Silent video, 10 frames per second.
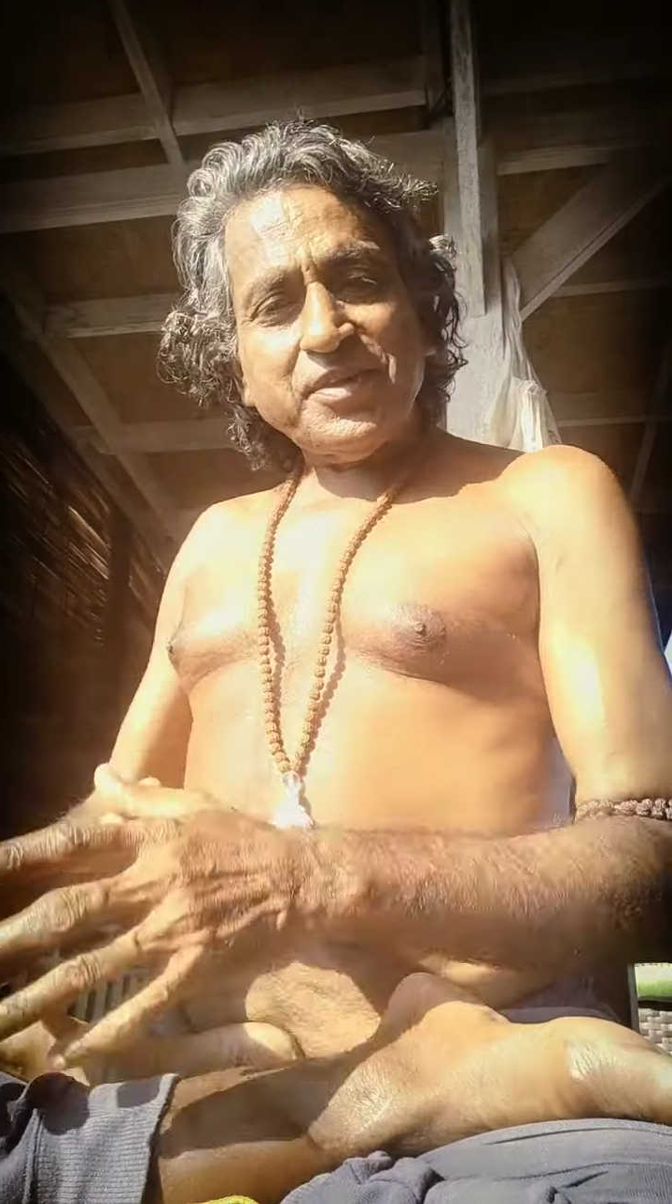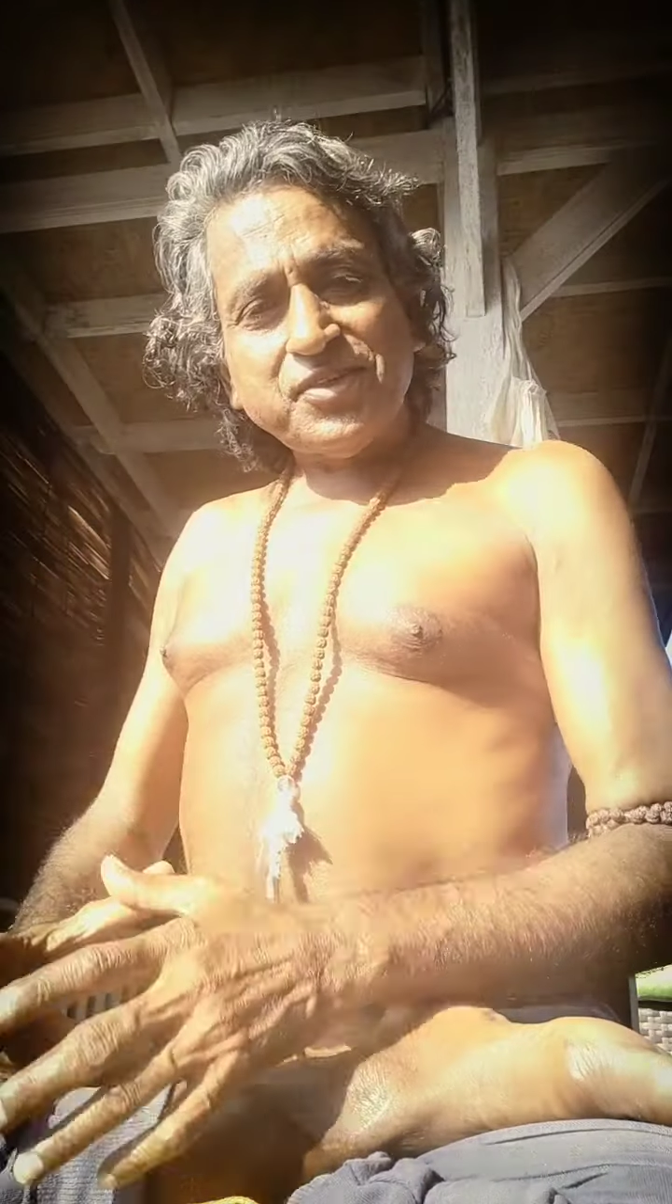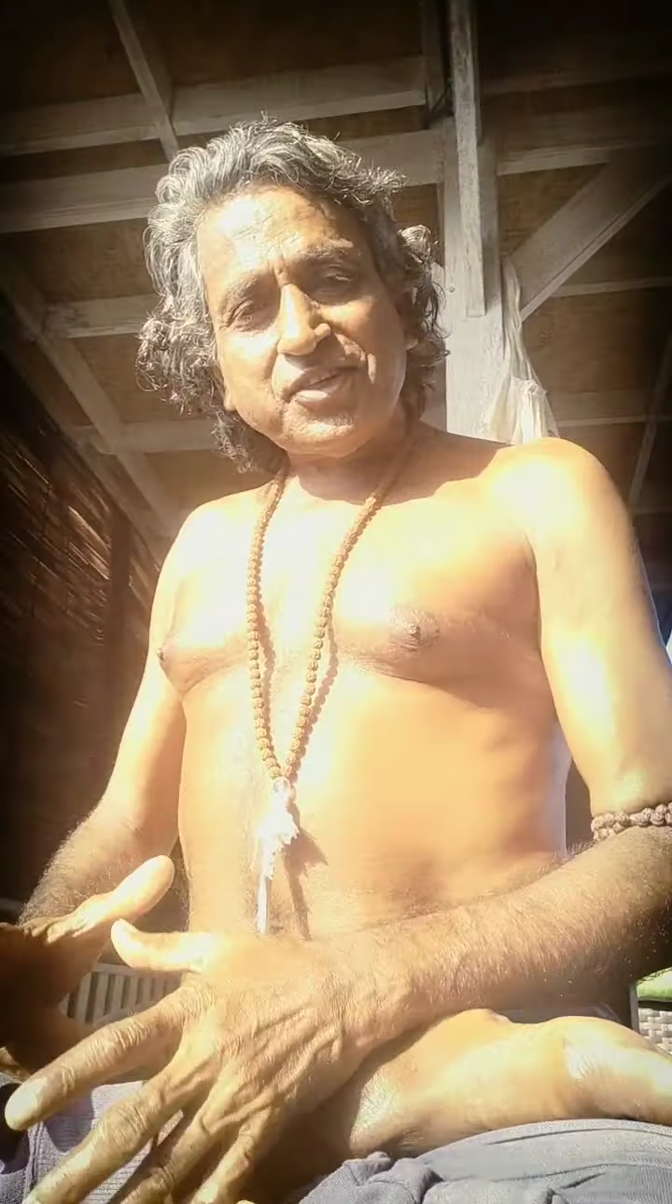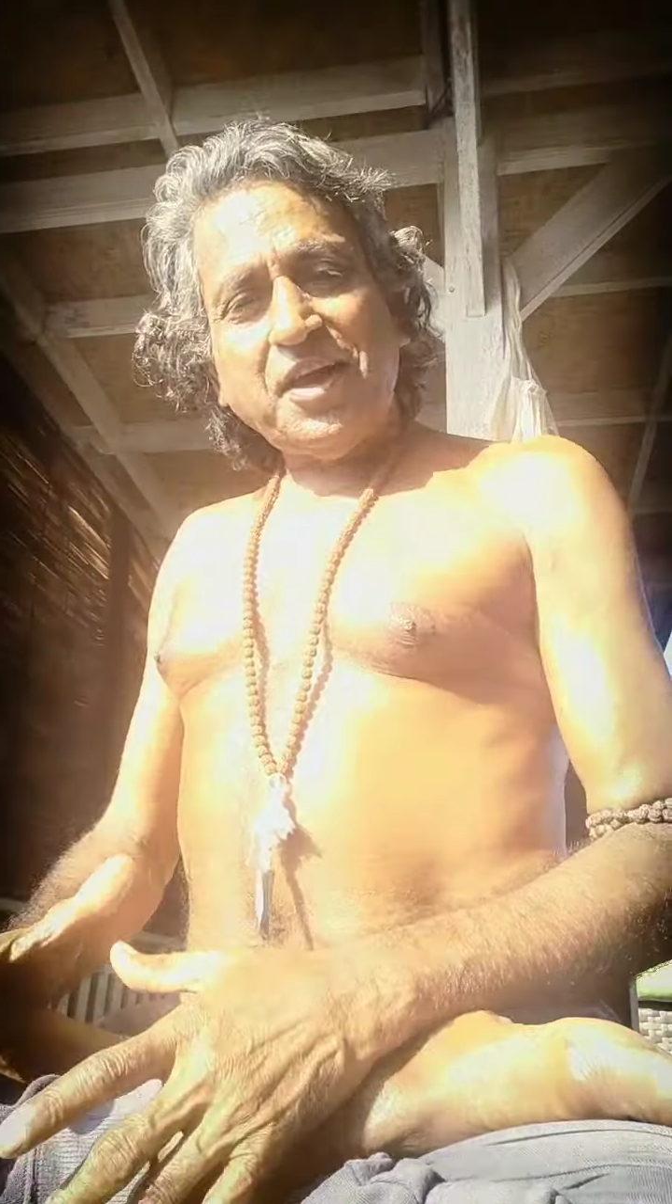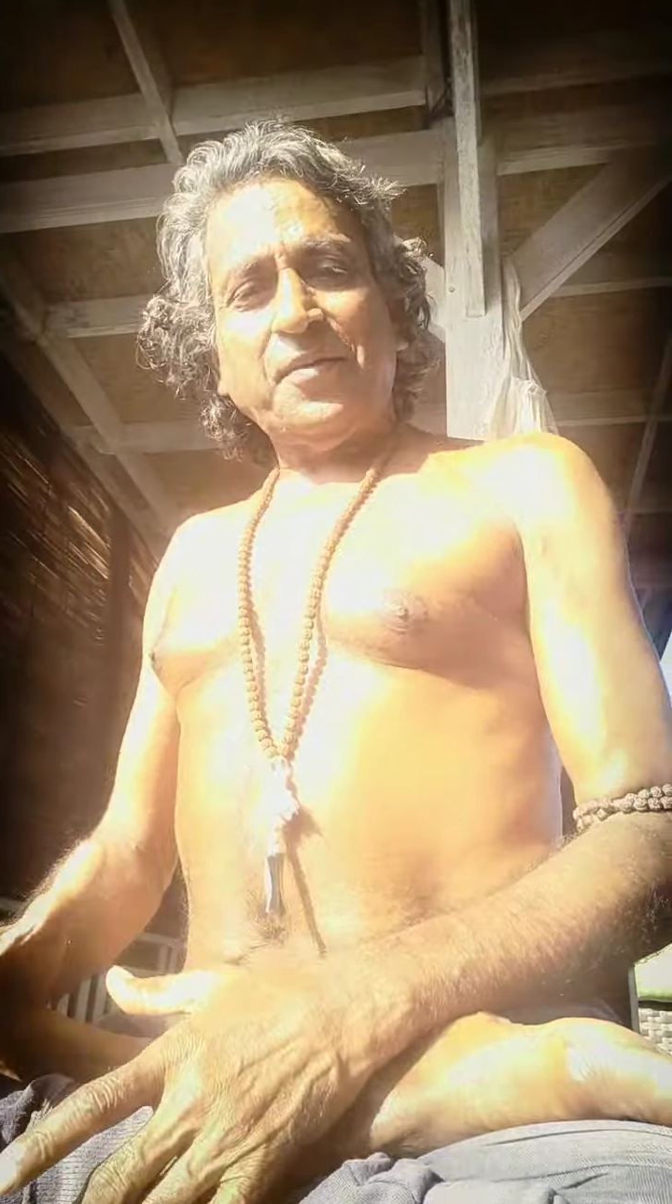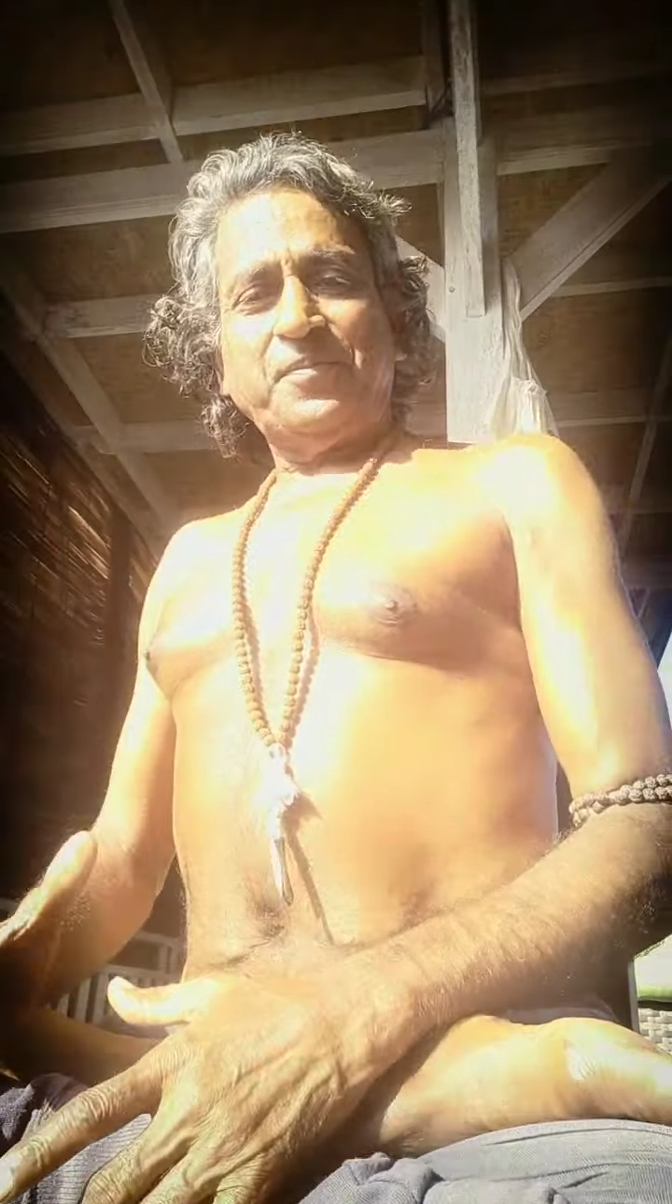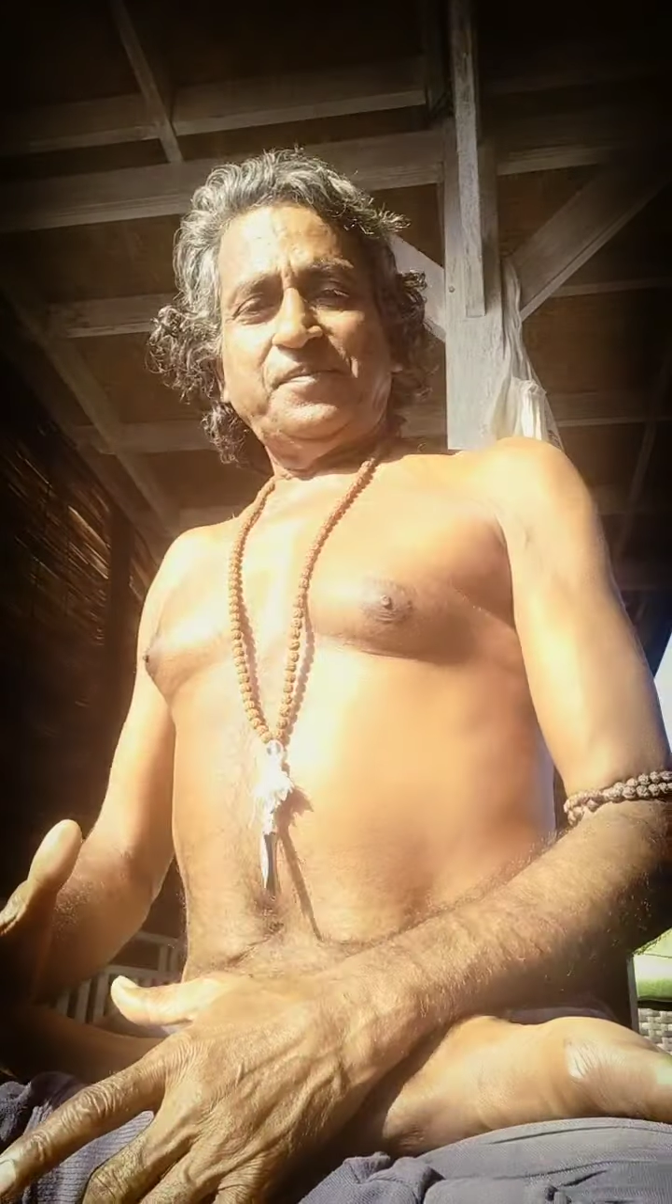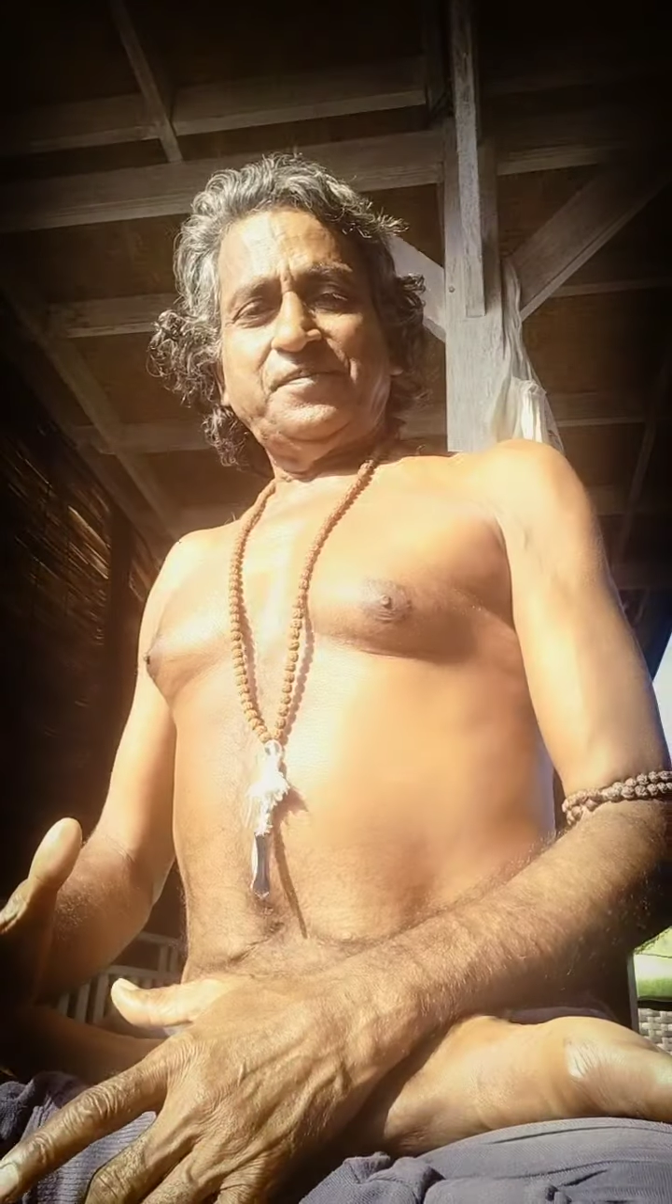has come.